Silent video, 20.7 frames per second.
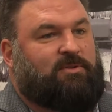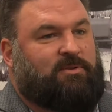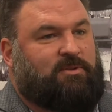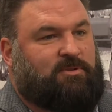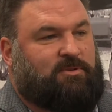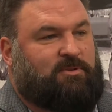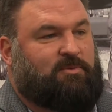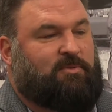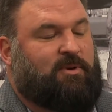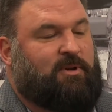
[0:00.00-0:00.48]

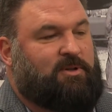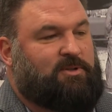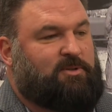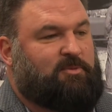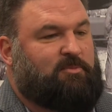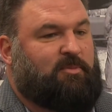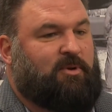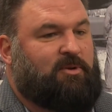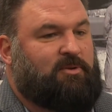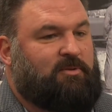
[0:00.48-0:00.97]

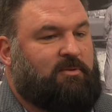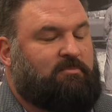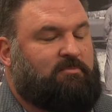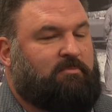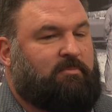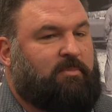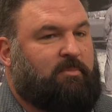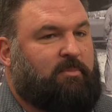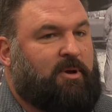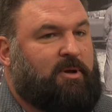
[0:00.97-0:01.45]
situation
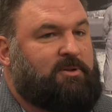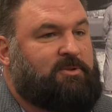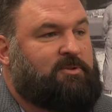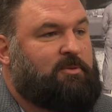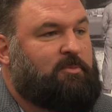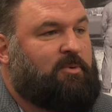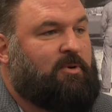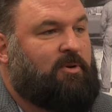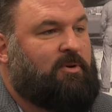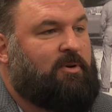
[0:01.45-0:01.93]
based
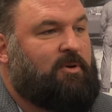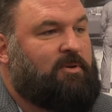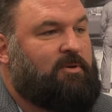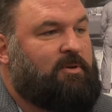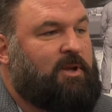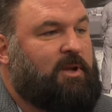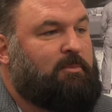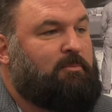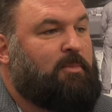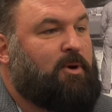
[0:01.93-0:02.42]

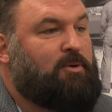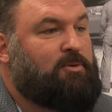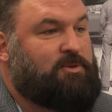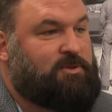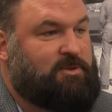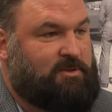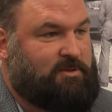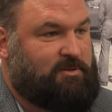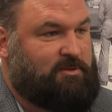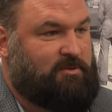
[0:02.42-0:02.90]
upon
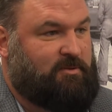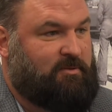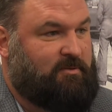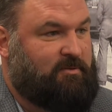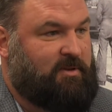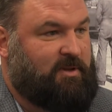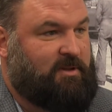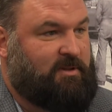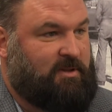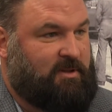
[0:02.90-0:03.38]
emotions or
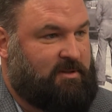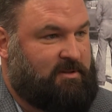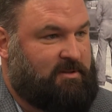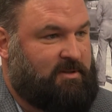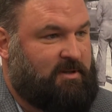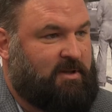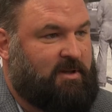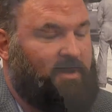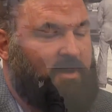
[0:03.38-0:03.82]
feelings.